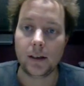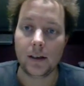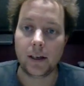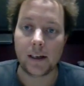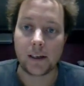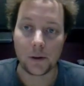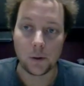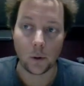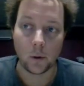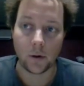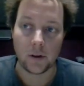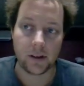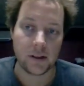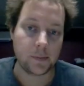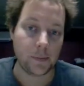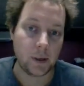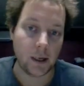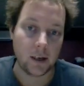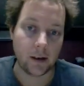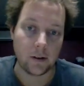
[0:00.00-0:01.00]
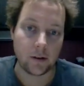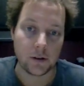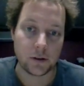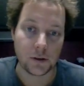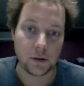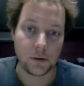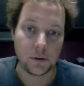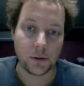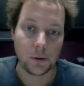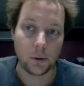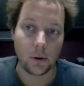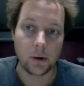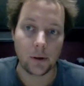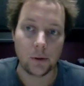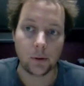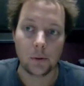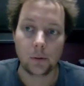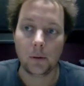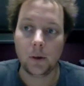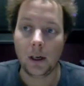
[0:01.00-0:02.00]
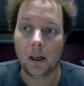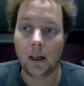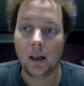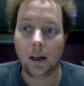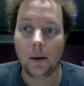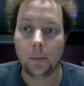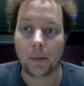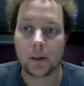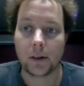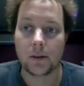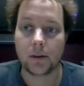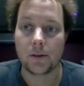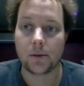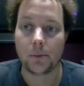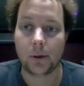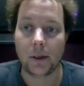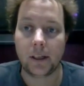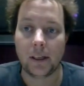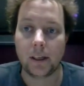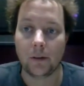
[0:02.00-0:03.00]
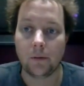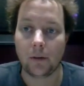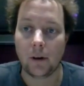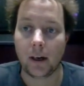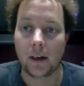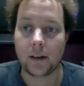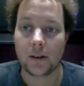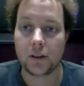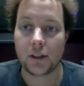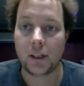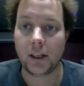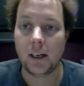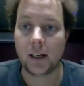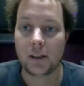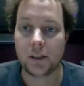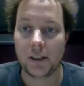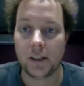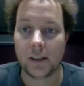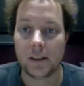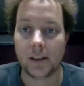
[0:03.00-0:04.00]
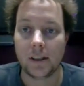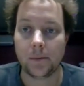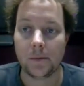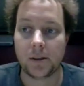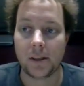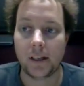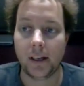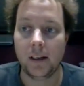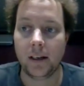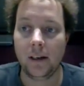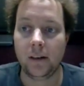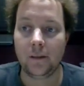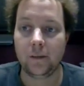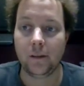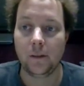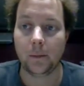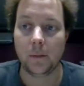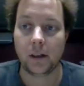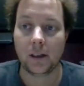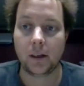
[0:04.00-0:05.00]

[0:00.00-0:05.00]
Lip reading: ignore this part of the tutorial, because we can run gr-gsm scanner from the